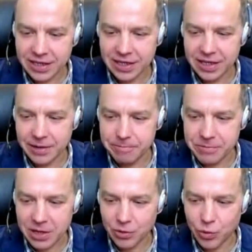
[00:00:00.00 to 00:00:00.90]
um,
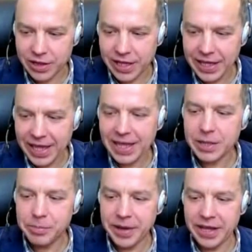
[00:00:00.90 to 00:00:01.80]
well, they can
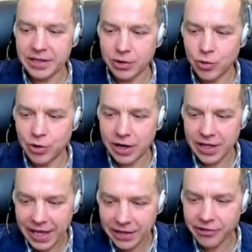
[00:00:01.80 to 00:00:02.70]
depend or they
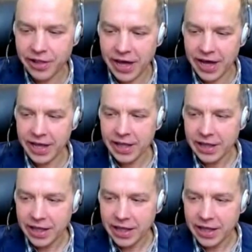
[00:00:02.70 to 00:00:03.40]
can rely